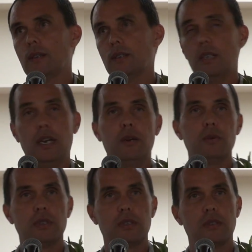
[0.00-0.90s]
This is a guy who
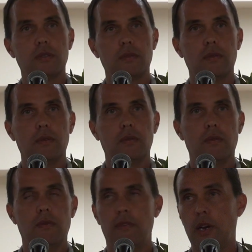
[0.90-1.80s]
was
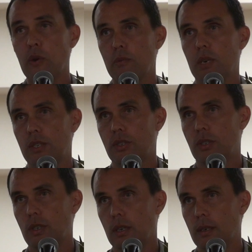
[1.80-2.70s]
very
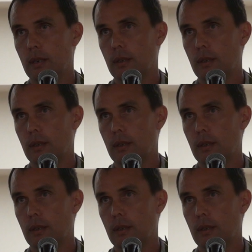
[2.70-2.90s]
much